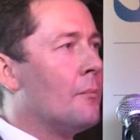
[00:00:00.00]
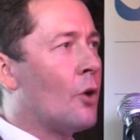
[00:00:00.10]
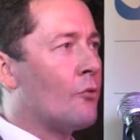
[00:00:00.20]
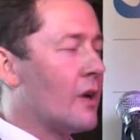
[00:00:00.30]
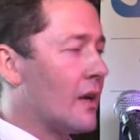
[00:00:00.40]

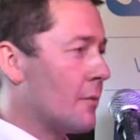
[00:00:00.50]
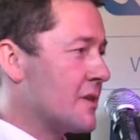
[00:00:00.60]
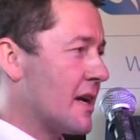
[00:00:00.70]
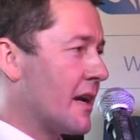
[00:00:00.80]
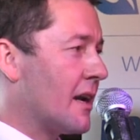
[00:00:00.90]
Not really,
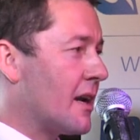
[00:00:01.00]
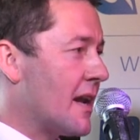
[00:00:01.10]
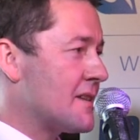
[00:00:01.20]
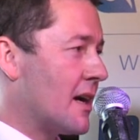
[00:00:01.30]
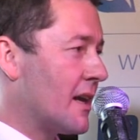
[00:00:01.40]
we're taking an
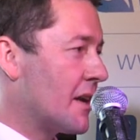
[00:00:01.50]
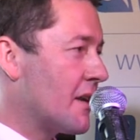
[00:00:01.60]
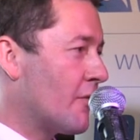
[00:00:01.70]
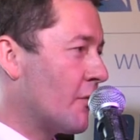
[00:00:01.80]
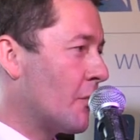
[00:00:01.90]
entirely
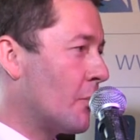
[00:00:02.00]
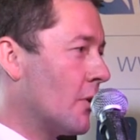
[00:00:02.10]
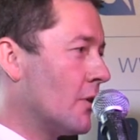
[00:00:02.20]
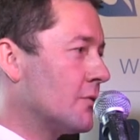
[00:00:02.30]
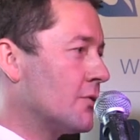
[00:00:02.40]
different
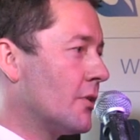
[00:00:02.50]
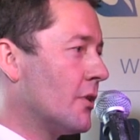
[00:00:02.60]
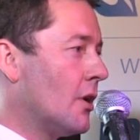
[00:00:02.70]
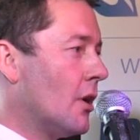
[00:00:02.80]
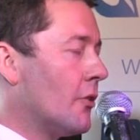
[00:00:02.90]
approach.
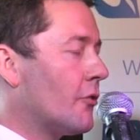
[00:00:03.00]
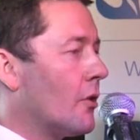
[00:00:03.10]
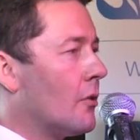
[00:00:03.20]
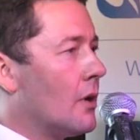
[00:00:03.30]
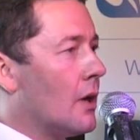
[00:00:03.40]

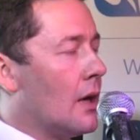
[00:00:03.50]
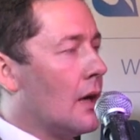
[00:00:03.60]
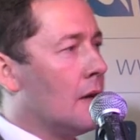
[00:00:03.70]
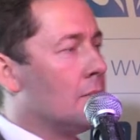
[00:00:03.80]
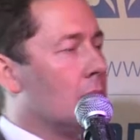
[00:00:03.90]
So
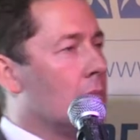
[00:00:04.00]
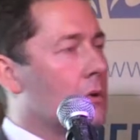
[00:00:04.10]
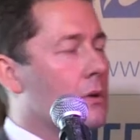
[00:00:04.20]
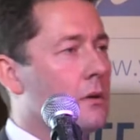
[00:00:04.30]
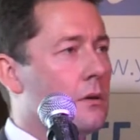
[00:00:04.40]

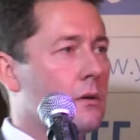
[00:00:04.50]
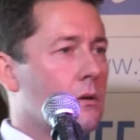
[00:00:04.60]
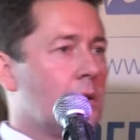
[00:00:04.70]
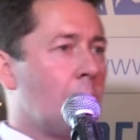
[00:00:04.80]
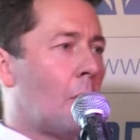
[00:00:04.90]

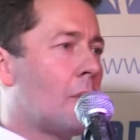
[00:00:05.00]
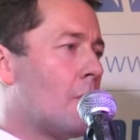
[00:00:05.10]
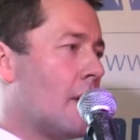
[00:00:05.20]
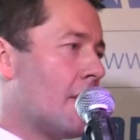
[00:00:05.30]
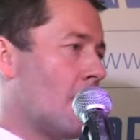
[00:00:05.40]
you're probably
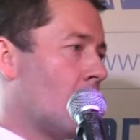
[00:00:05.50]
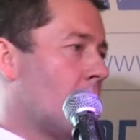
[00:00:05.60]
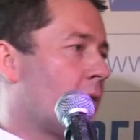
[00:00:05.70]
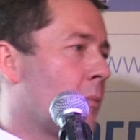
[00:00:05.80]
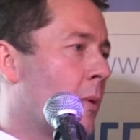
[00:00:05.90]
aware that a
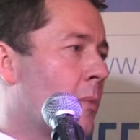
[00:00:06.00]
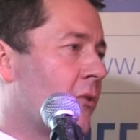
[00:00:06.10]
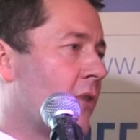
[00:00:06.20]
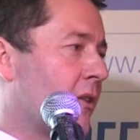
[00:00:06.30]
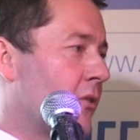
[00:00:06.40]
lot of the
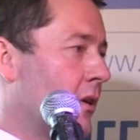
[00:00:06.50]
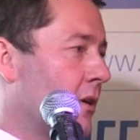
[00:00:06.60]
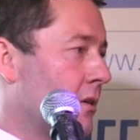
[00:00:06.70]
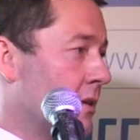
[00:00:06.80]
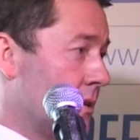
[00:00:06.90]
public
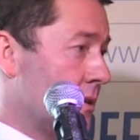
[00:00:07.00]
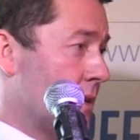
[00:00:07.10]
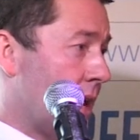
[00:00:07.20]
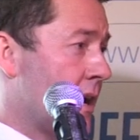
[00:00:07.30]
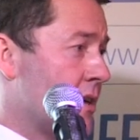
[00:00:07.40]
sector,
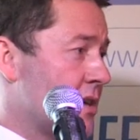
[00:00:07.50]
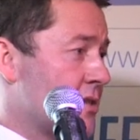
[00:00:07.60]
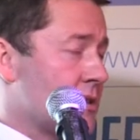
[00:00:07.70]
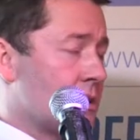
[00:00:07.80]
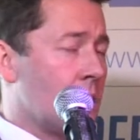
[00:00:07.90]
and
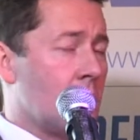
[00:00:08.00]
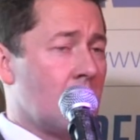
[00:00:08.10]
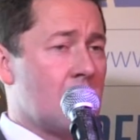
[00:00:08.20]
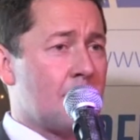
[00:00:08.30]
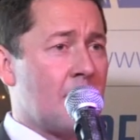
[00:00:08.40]
NHS
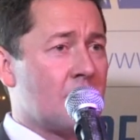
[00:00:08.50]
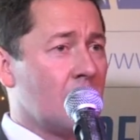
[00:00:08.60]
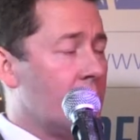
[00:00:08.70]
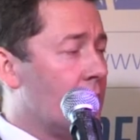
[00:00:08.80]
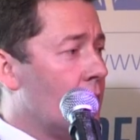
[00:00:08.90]

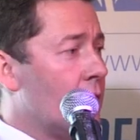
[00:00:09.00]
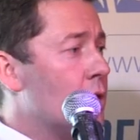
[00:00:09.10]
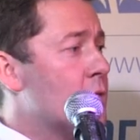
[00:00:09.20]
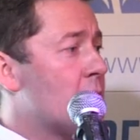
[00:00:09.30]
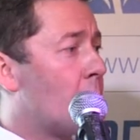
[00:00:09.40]
especially,
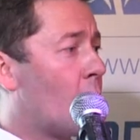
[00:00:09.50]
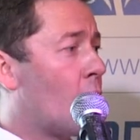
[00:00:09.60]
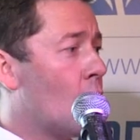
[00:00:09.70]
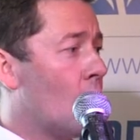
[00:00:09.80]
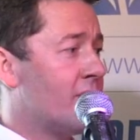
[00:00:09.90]
used to
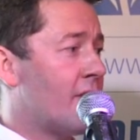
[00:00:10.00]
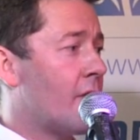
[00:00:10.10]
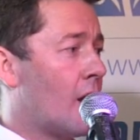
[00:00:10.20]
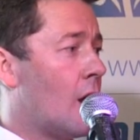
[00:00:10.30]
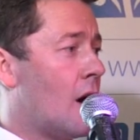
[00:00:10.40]
procure
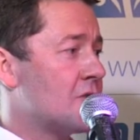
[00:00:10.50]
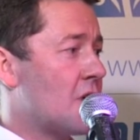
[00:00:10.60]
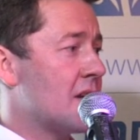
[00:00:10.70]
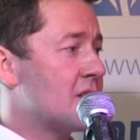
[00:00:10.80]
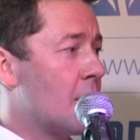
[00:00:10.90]
very
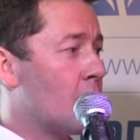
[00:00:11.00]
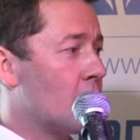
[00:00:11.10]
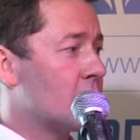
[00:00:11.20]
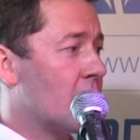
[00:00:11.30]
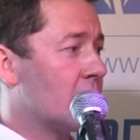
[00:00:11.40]
large IT
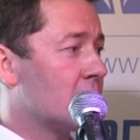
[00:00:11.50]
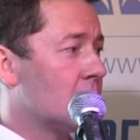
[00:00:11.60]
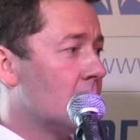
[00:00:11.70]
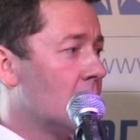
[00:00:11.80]
projects.